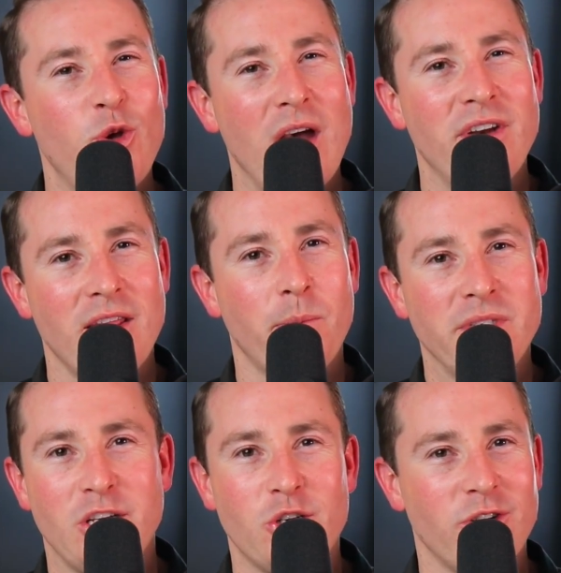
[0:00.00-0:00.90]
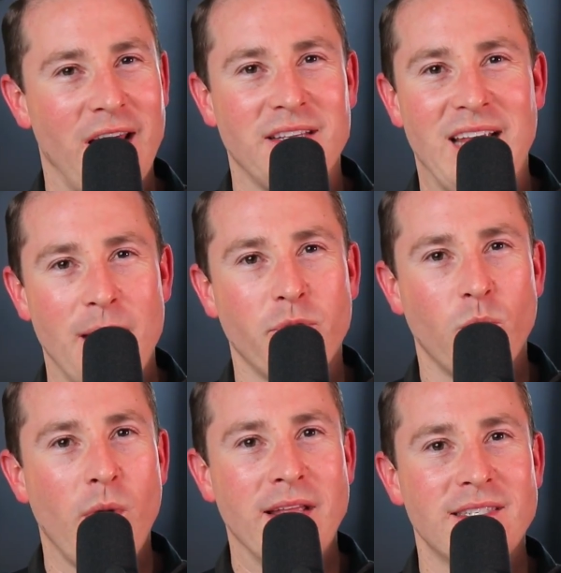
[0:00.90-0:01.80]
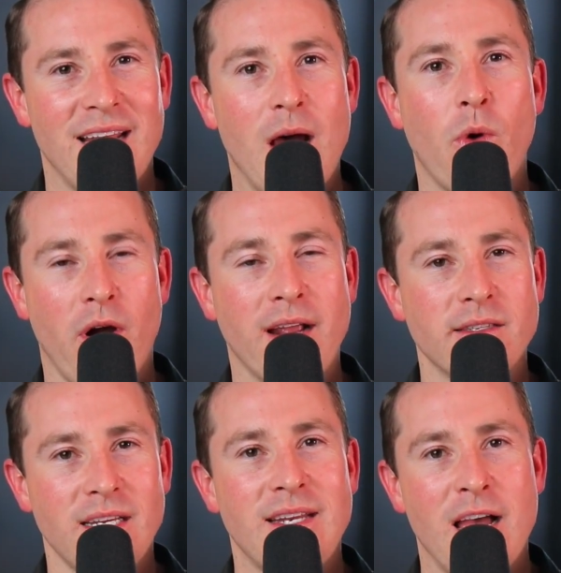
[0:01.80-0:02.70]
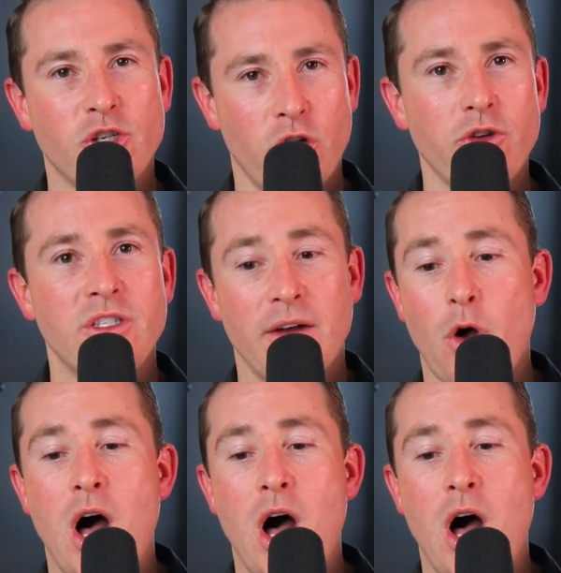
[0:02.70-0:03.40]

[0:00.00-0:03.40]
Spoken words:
do you have another position or another table that we can sit at where I can sit down, show you stuff?